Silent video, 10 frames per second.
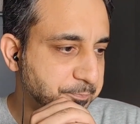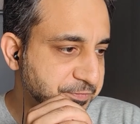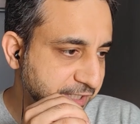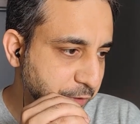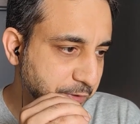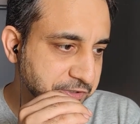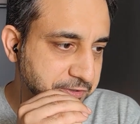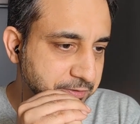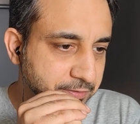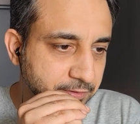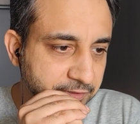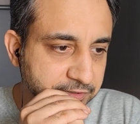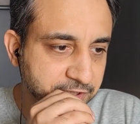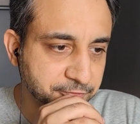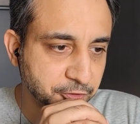Second question, this
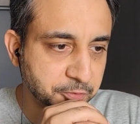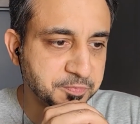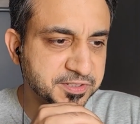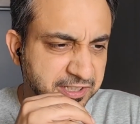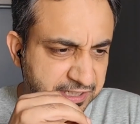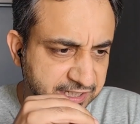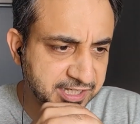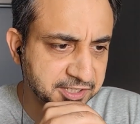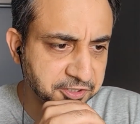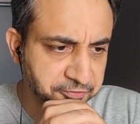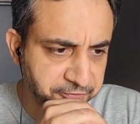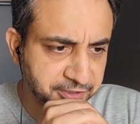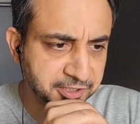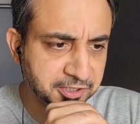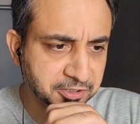is from Sunny,
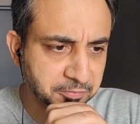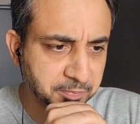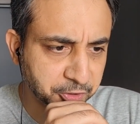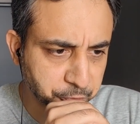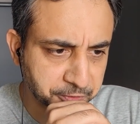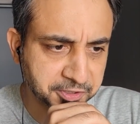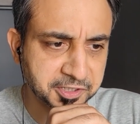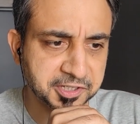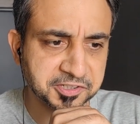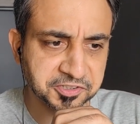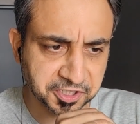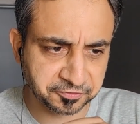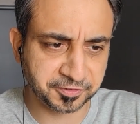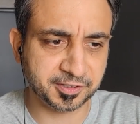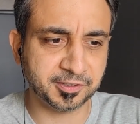Griffin, Bhanu Prakash,
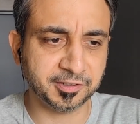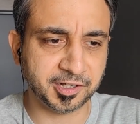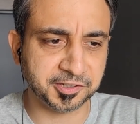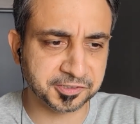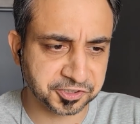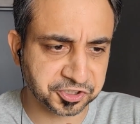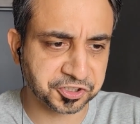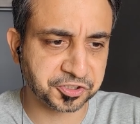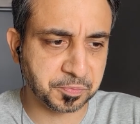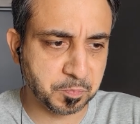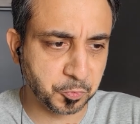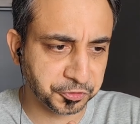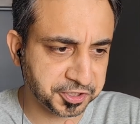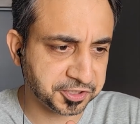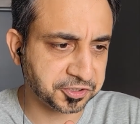Jeffin, Ansh,
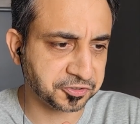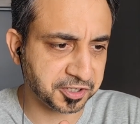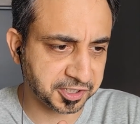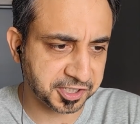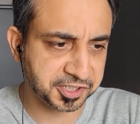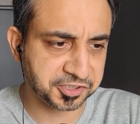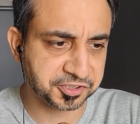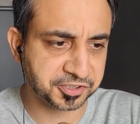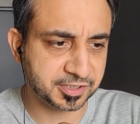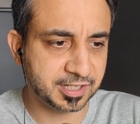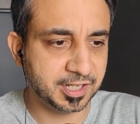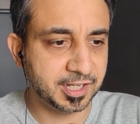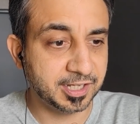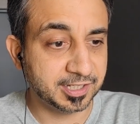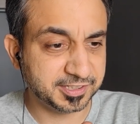Mudit, Rakesh,
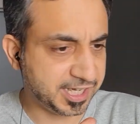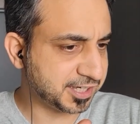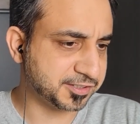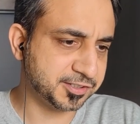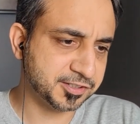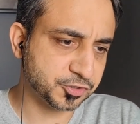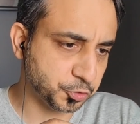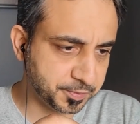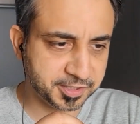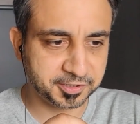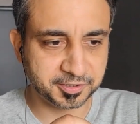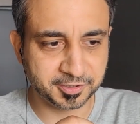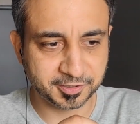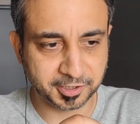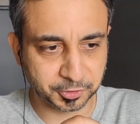Jackson, Sumit,
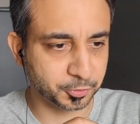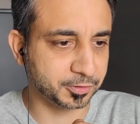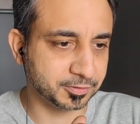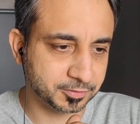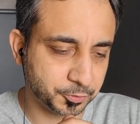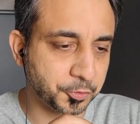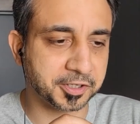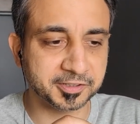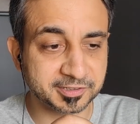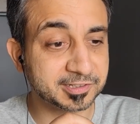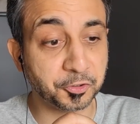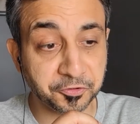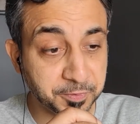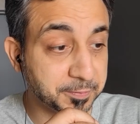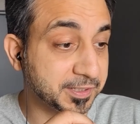Atul. Okay, this is a lot
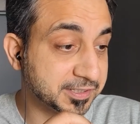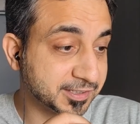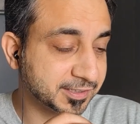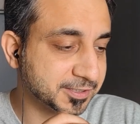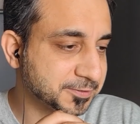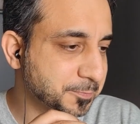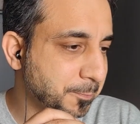of people asking this.